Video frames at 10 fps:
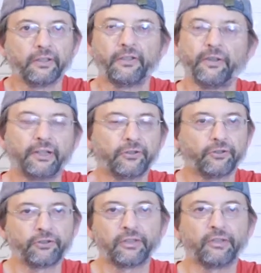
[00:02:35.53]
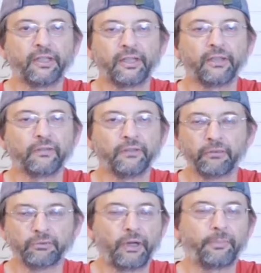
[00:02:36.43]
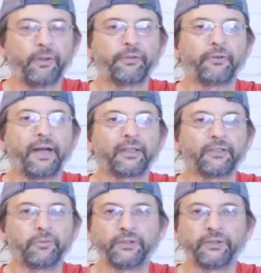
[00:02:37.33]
they can just take care of, drop off the rackets